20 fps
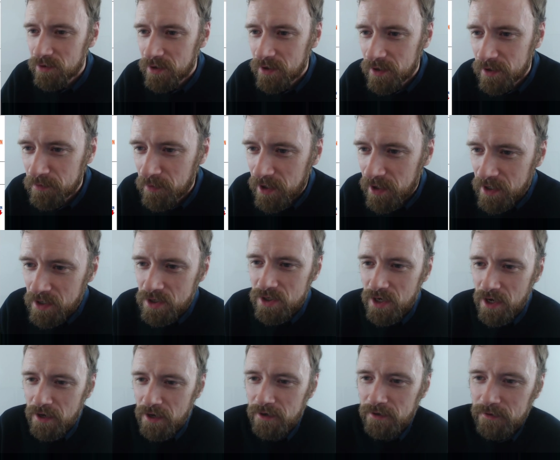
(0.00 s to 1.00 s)
on my
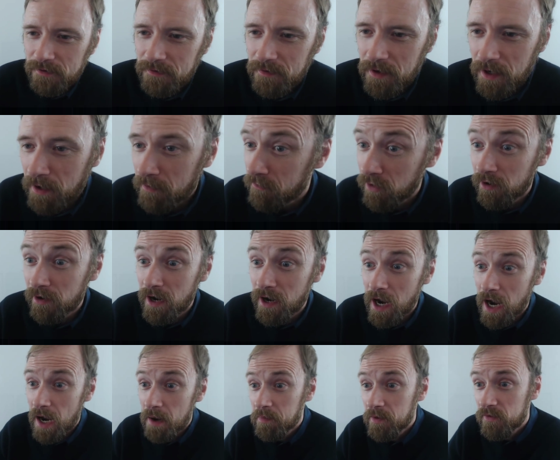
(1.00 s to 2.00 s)
channel, and I'm very
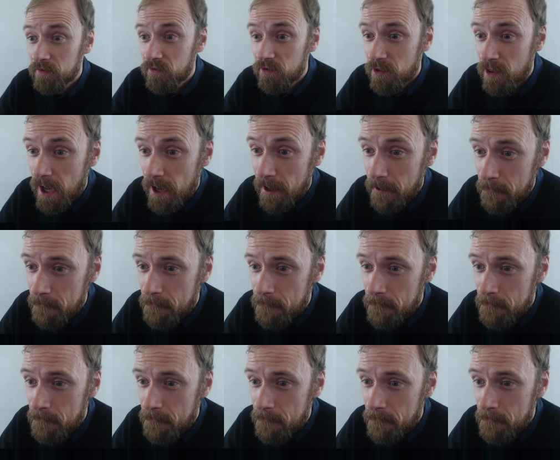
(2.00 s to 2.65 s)
happy for that.